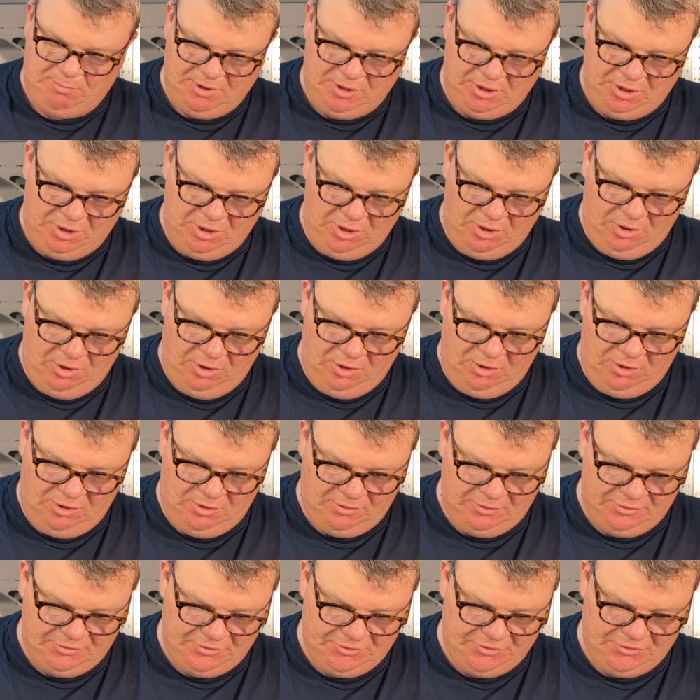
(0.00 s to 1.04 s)

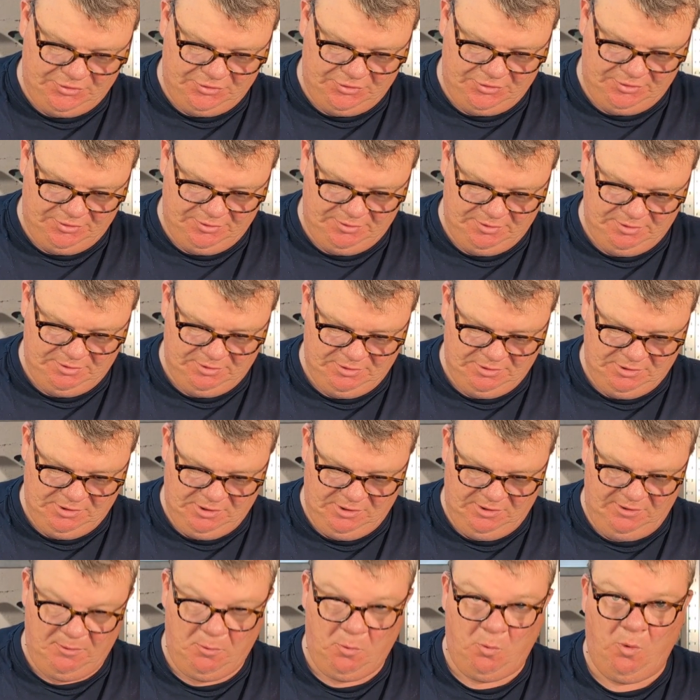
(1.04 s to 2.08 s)
because
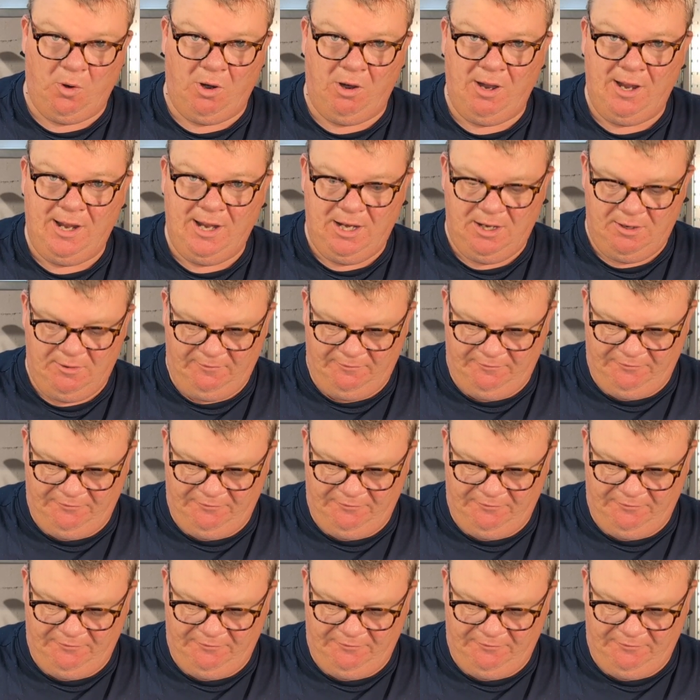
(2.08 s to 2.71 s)
why?